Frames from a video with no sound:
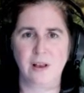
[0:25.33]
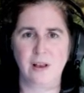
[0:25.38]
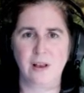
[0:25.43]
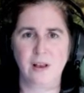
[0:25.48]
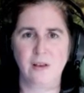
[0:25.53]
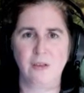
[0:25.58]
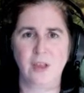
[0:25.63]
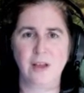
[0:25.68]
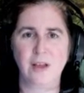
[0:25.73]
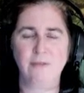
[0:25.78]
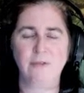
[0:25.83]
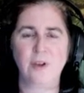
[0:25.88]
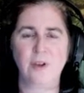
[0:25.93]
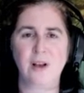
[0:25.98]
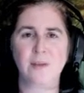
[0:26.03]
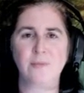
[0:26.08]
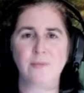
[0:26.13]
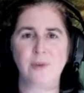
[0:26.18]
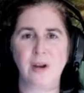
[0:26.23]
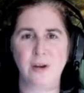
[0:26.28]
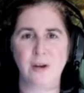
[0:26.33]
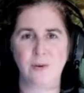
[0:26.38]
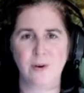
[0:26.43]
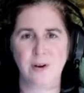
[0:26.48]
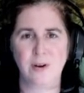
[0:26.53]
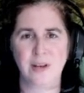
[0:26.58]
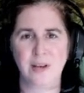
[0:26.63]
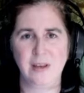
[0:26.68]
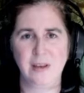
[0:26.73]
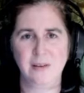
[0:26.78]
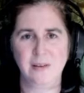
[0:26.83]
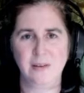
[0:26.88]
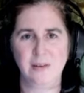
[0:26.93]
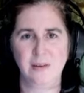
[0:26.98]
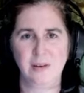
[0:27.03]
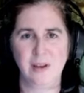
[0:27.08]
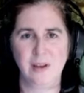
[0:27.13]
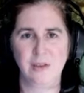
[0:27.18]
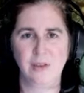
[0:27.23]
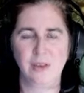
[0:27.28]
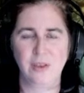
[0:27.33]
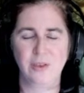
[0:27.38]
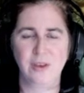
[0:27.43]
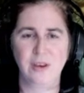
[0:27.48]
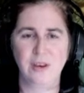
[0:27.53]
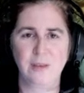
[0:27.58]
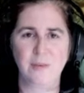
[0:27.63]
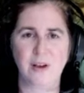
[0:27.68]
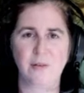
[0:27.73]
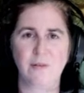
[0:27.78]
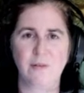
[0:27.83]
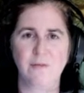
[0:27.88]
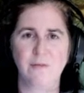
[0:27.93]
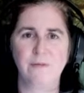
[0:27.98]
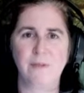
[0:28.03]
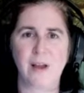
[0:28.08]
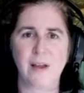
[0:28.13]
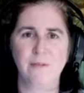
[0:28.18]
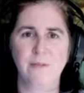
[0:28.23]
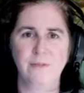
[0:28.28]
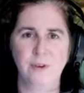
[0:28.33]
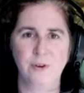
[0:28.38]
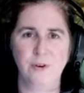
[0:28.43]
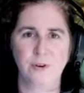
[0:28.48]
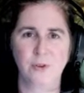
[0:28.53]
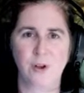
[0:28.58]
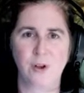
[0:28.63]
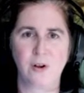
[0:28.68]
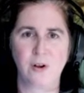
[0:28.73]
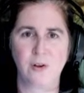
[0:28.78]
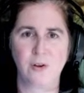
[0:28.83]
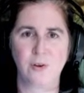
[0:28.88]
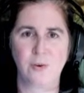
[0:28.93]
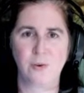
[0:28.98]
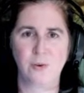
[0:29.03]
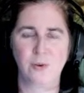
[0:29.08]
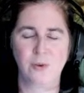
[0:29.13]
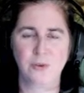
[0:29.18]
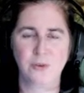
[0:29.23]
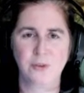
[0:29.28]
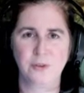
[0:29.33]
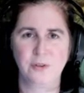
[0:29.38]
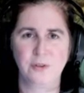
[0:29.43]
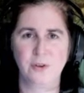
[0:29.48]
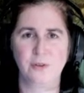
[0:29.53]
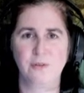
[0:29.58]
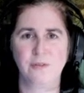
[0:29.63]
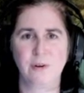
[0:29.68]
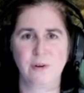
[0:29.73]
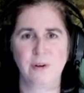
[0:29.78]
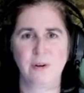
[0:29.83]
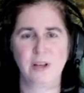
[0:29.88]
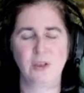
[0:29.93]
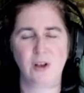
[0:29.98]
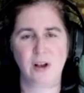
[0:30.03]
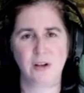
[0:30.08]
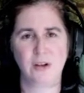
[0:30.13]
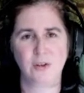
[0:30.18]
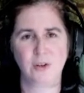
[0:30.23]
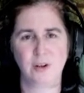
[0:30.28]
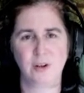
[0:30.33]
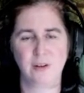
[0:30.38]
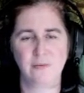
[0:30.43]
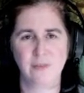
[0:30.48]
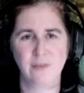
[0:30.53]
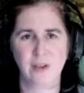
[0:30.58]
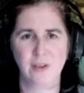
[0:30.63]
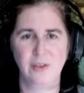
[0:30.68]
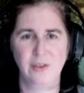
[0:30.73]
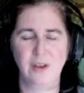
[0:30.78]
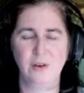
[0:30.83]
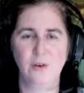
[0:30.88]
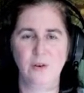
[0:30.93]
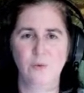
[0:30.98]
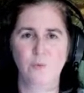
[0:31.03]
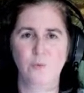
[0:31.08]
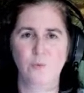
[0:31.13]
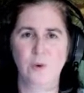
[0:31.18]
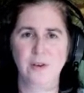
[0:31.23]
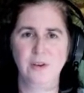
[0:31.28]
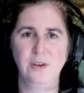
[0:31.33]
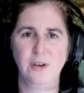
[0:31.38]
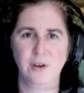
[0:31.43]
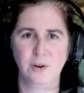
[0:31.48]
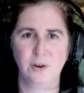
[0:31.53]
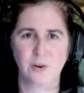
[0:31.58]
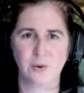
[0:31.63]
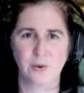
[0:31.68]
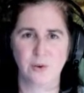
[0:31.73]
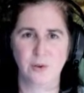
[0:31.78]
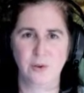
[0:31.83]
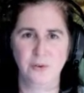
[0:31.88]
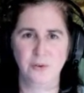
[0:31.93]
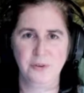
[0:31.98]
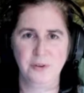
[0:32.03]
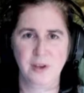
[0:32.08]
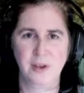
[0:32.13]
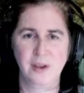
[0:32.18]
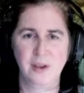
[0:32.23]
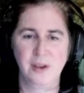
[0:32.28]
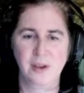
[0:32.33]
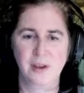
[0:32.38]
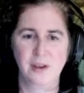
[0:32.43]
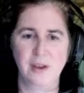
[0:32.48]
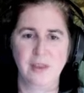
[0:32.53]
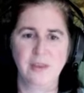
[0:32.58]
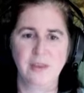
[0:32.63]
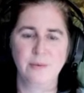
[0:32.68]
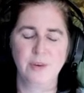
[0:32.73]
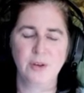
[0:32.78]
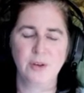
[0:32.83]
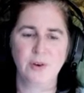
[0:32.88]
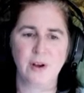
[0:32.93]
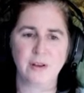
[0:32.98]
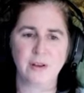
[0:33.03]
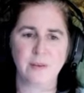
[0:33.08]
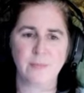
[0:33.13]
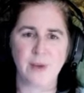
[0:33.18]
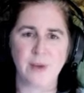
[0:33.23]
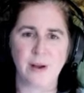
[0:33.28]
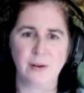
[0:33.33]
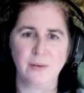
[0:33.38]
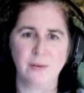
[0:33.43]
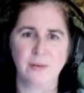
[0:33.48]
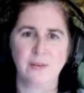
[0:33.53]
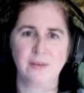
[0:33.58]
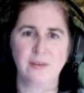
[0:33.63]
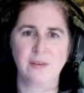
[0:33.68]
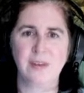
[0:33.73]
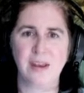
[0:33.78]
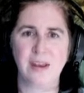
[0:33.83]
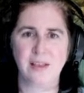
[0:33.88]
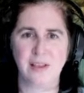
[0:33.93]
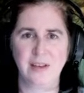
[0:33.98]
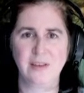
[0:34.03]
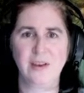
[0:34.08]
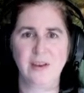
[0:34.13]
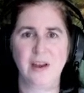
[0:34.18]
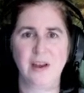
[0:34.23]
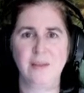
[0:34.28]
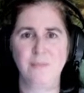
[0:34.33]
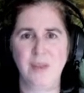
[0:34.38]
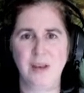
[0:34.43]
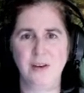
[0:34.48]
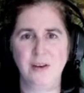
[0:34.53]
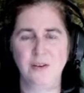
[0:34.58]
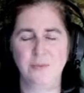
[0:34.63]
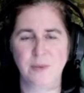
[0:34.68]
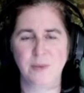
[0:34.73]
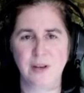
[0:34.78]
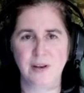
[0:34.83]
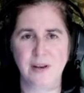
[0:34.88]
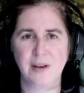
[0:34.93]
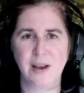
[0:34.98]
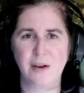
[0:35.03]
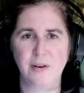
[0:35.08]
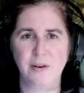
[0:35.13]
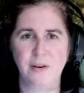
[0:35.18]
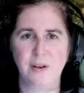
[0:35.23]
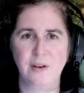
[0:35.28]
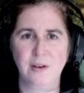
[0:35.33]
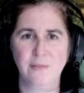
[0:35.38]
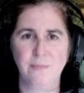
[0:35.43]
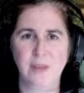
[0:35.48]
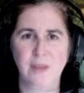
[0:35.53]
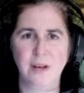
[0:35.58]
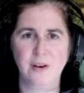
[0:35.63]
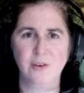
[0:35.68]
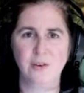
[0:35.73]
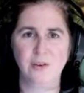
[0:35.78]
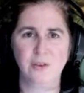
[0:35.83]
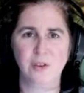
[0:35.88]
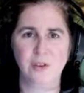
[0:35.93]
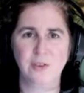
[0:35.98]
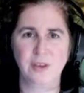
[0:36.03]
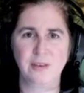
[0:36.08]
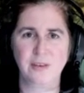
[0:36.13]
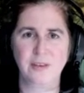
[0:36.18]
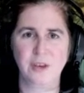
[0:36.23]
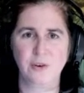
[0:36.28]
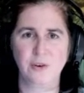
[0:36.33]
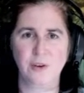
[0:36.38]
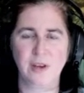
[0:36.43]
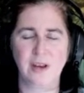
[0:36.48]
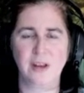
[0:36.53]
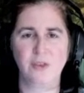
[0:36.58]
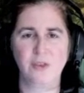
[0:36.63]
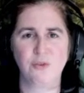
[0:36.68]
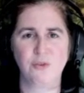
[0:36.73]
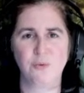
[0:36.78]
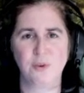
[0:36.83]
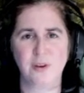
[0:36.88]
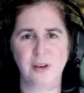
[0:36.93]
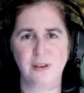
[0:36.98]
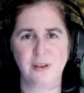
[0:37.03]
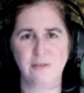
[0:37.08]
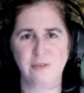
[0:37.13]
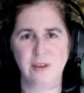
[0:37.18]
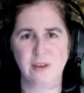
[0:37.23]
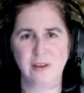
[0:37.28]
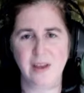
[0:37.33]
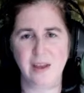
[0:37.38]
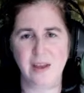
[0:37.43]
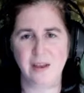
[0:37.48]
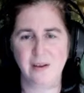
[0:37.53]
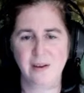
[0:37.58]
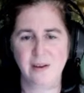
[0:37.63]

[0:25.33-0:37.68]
lifelong priorities and then thinking about 5-year-long goals, so very long-term, and then 1-year goals. And then we talked about daily time management and how to manage the things that you're getting through in a given day.